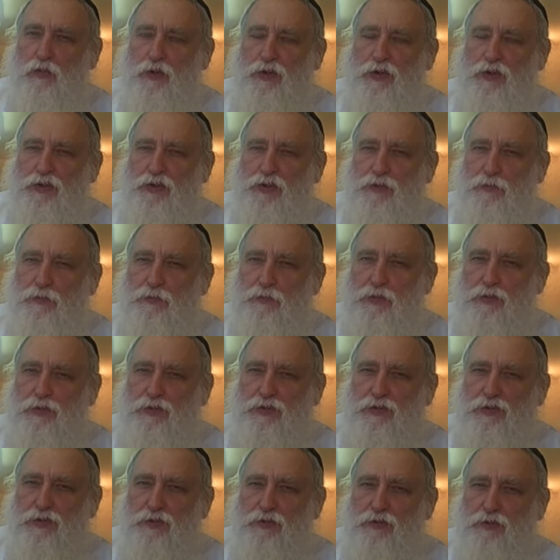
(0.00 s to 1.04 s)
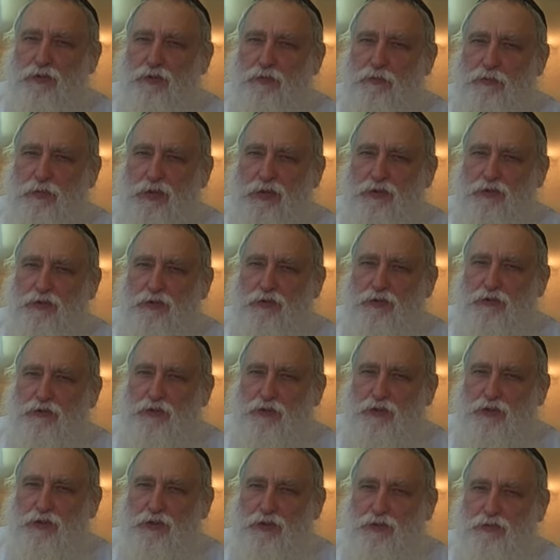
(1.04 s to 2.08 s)
One of them was Remendel
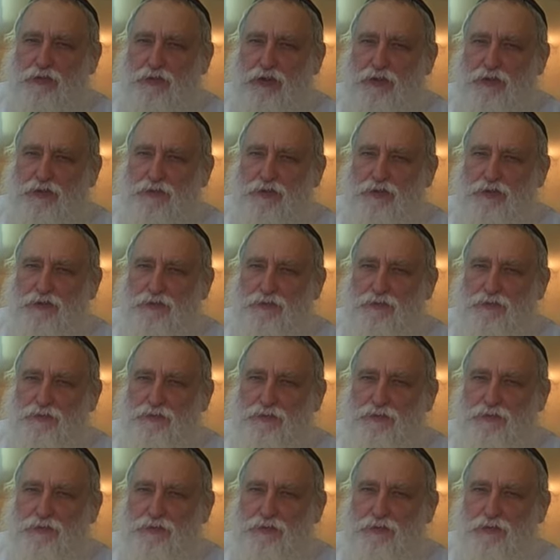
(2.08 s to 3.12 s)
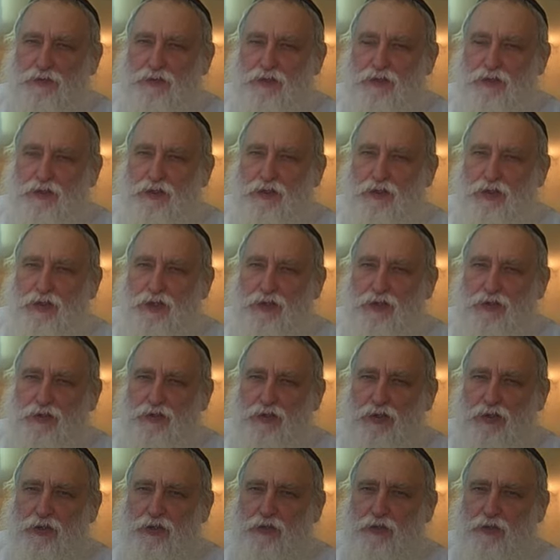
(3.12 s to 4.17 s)
Futerfas, and
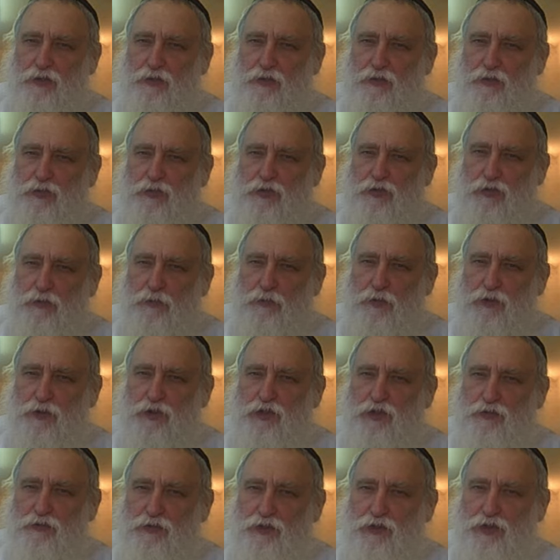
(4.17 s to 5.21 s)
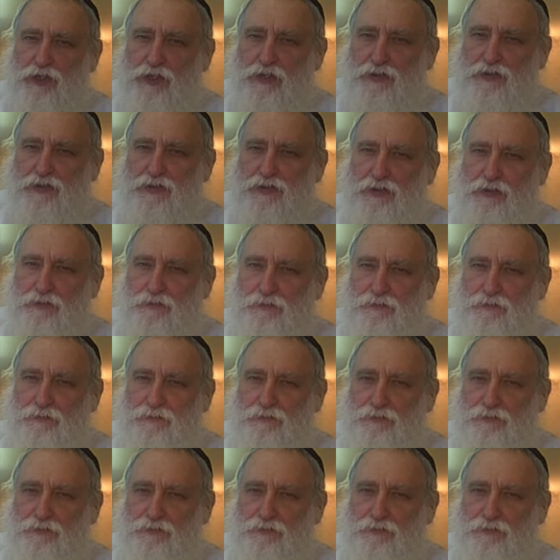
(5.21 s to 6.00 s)
the other was Moshe Beshensky.